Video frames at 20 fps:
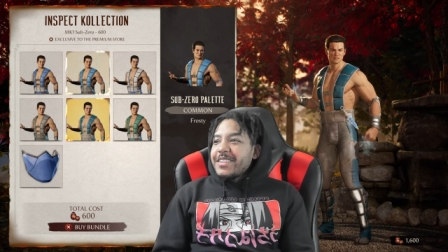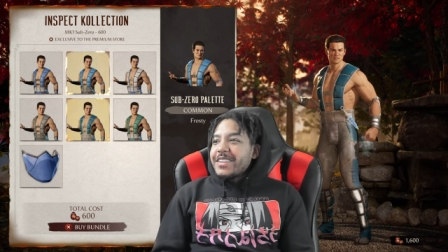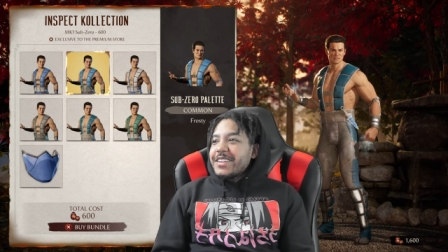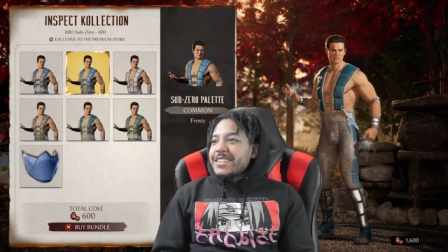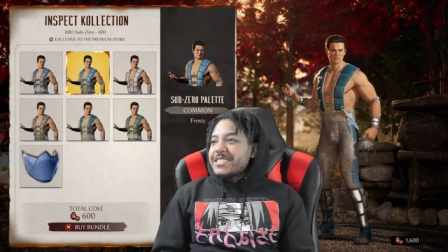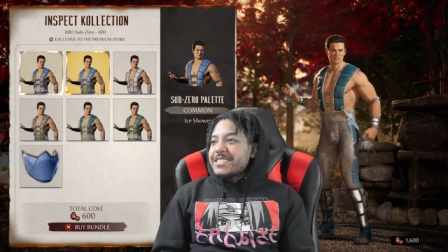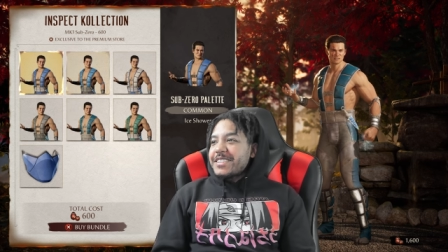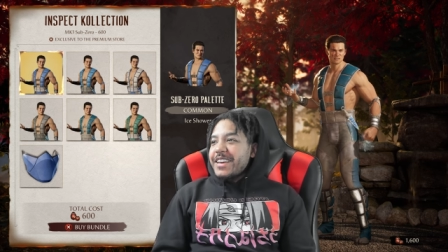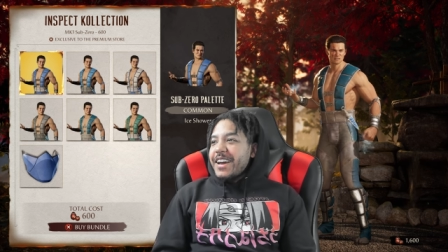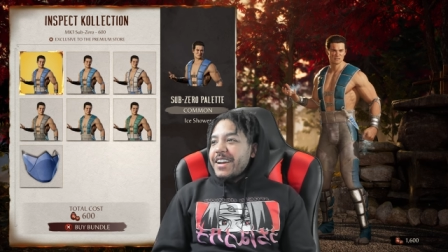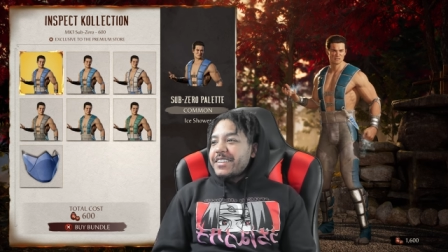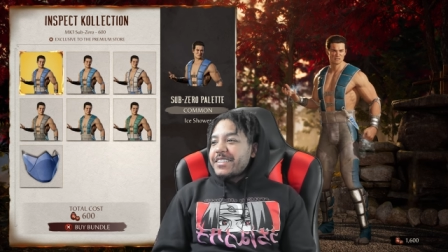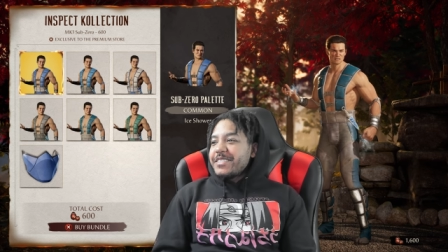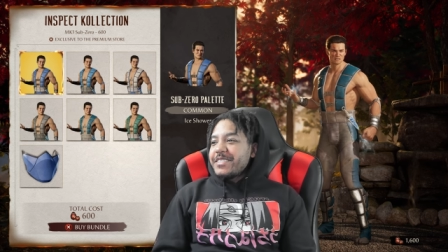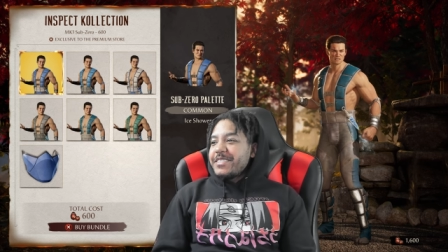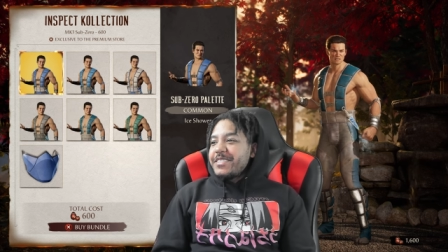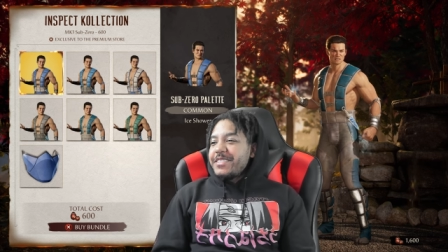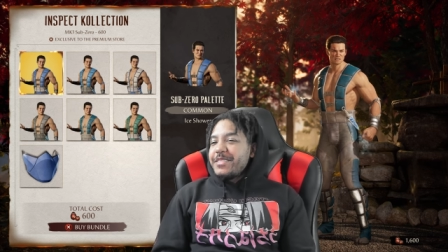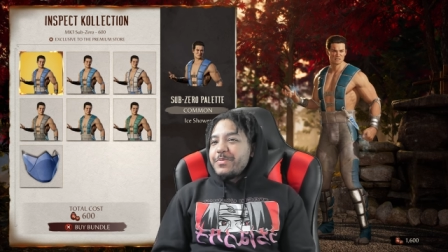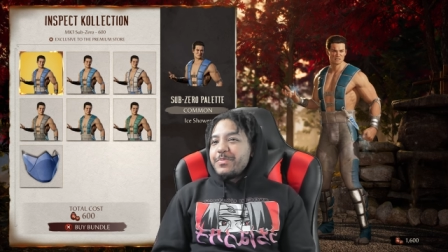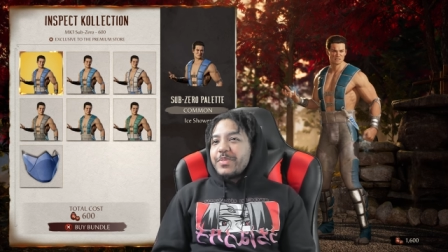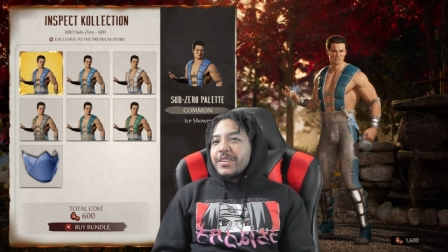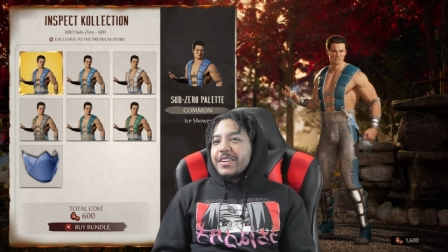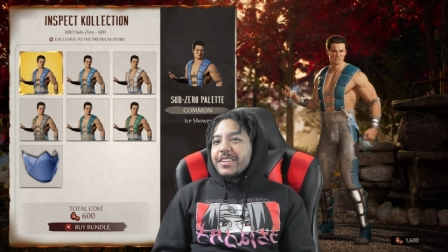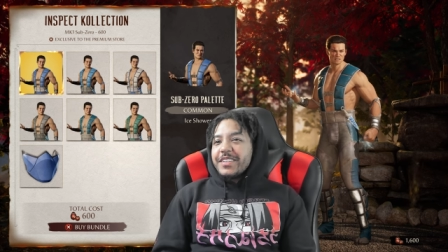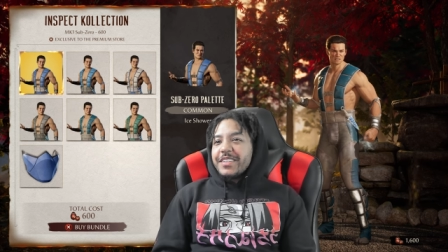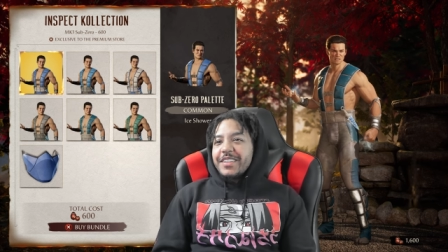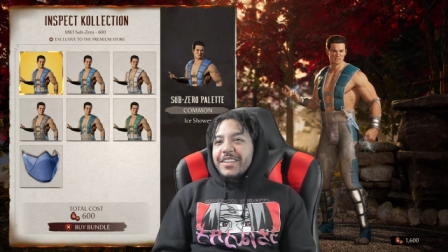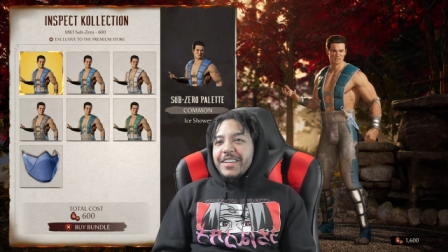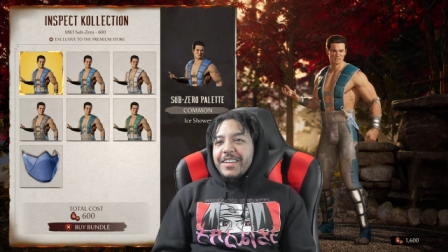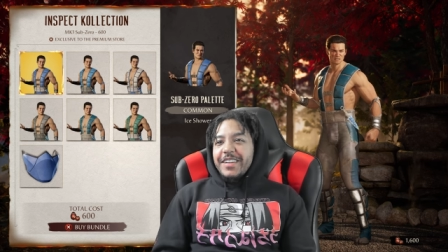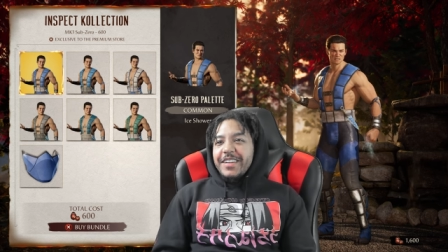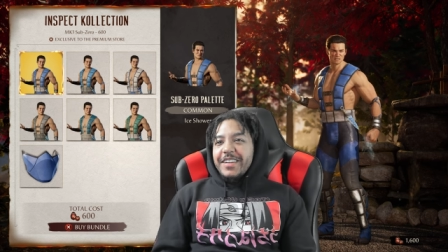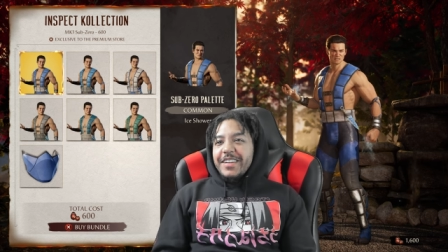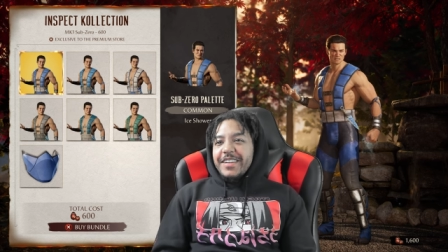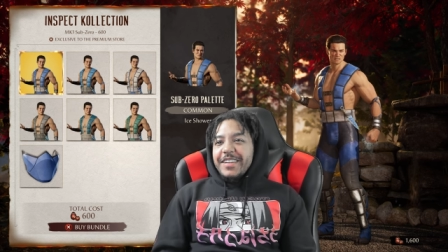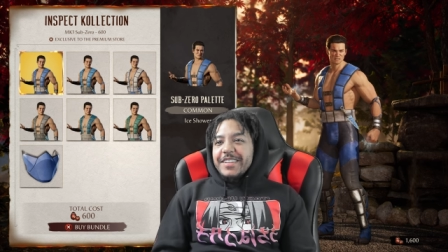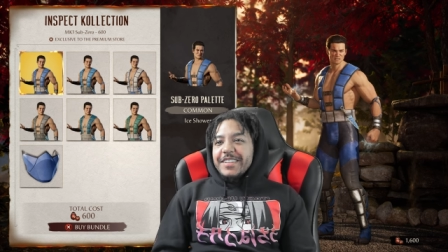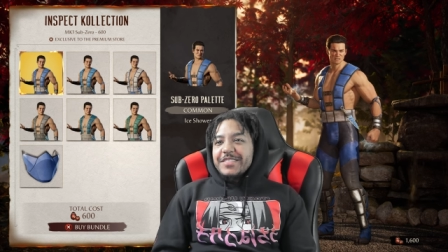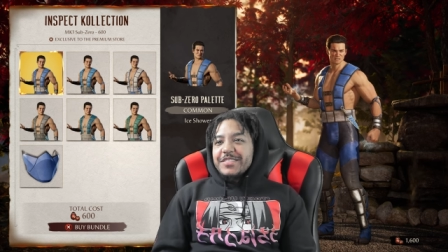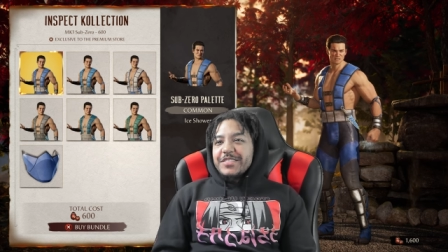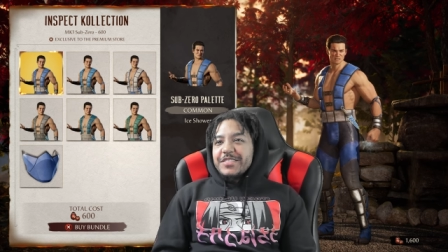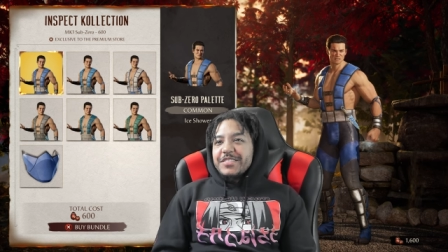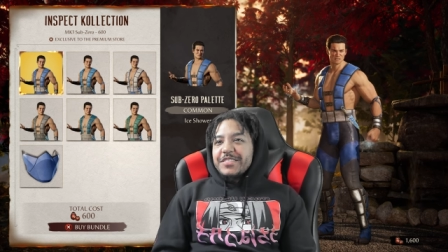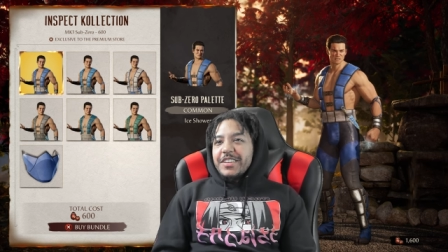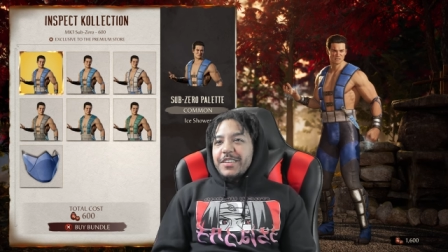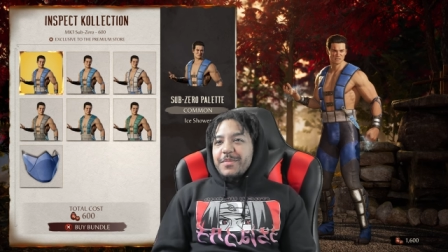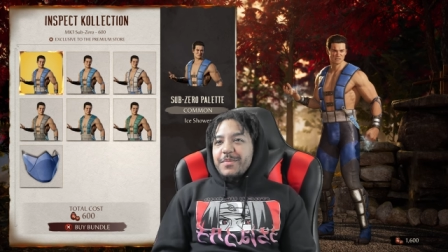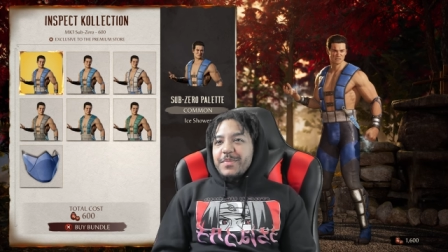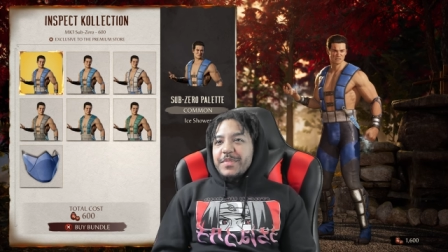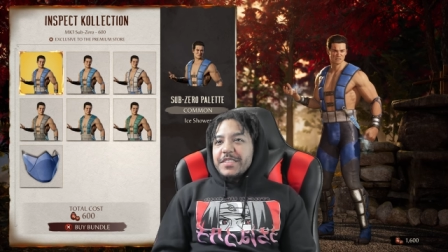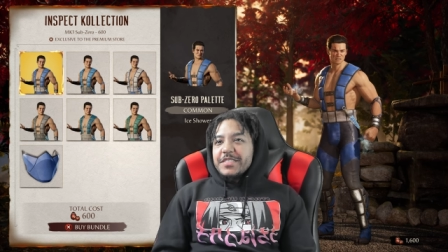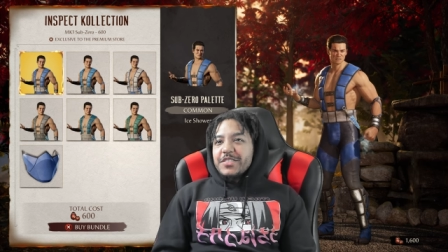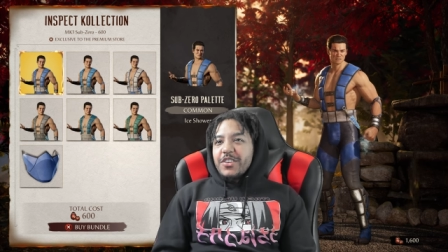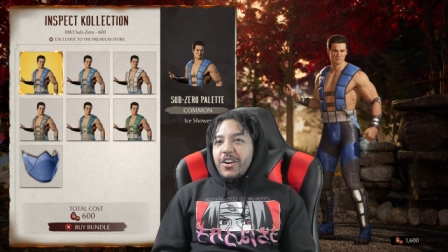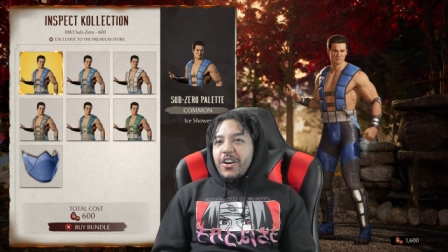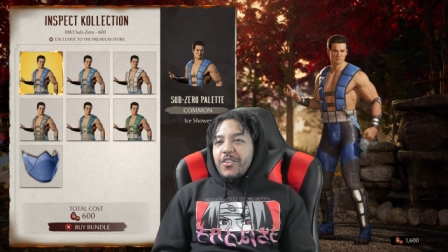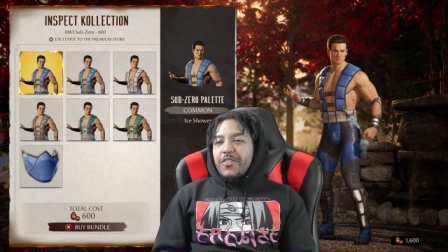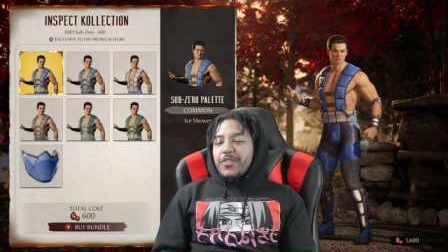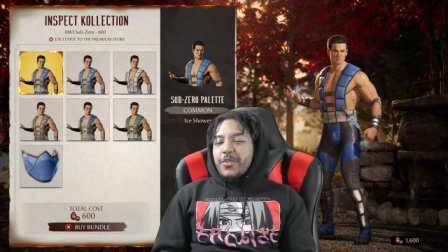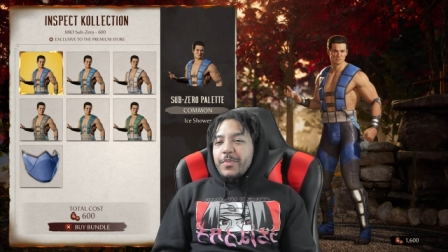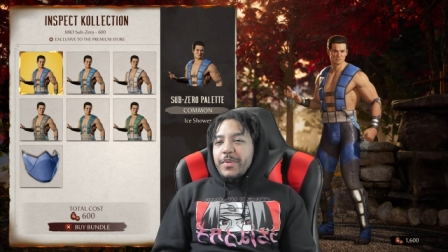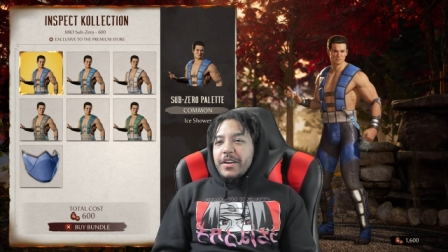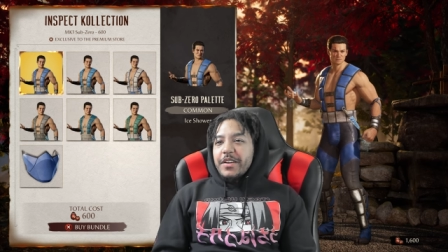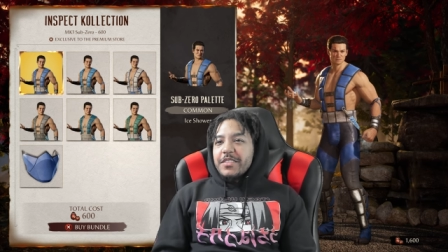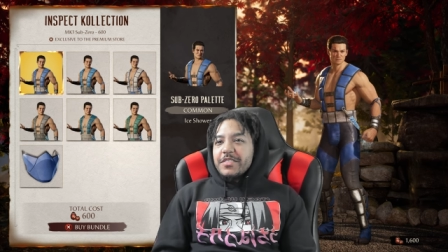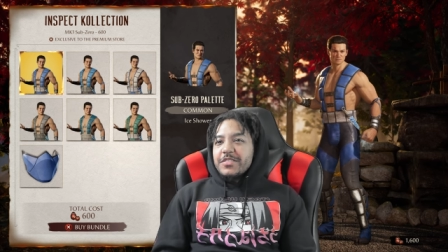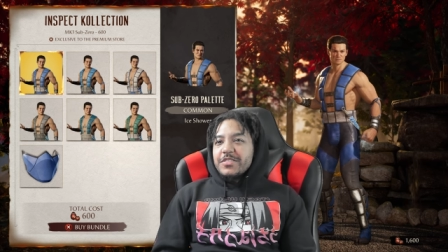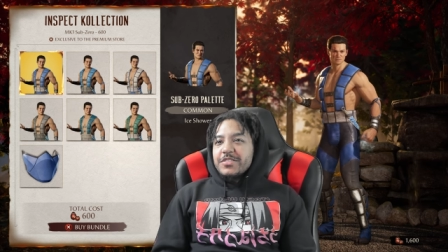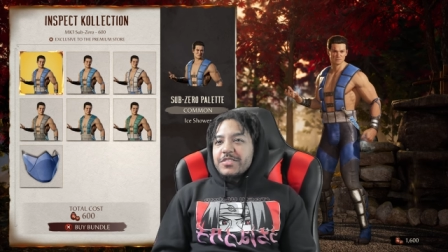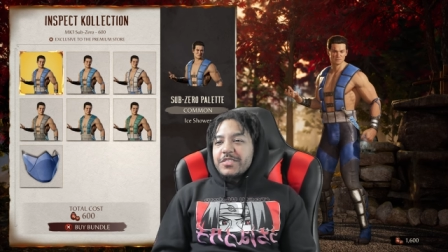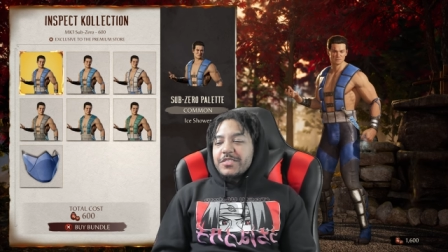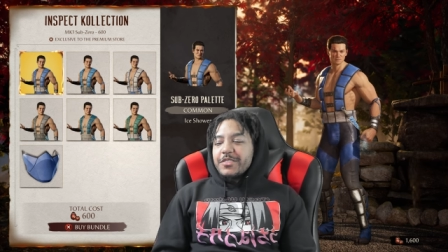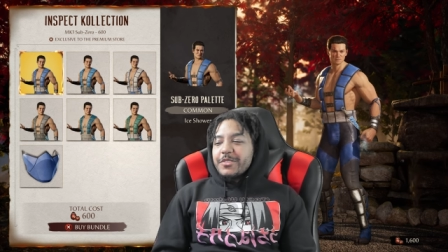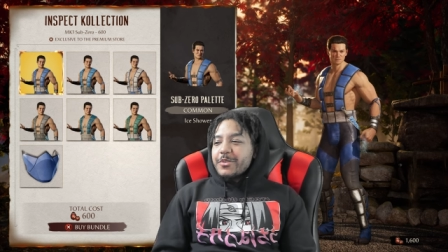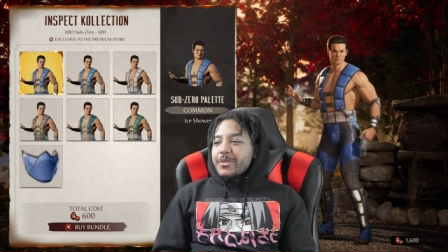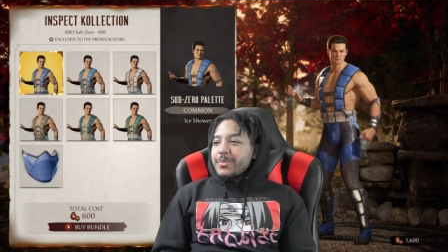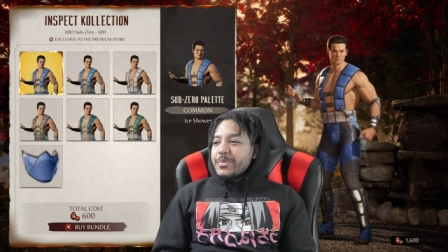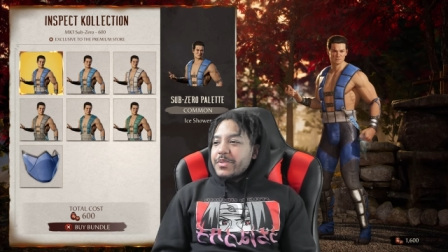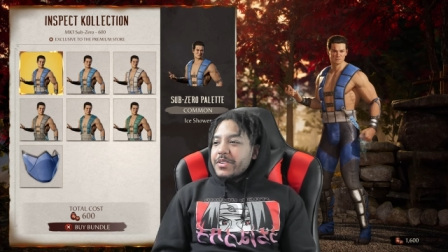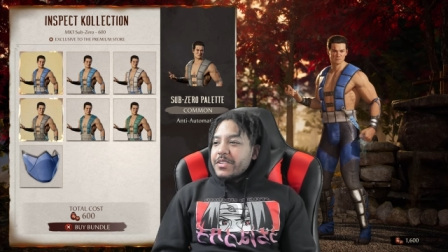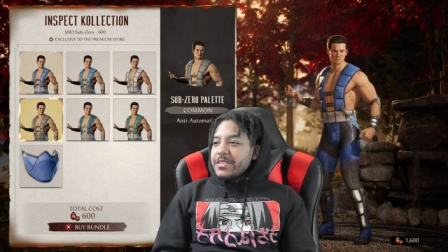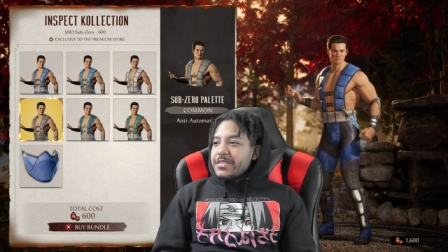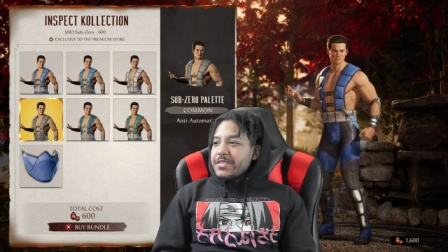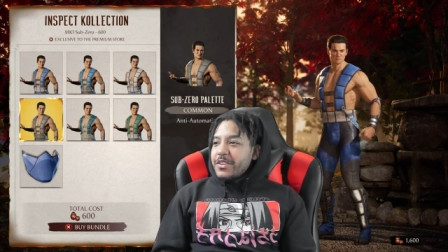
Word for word: exactly, but it's just something is off about it, just a little bit.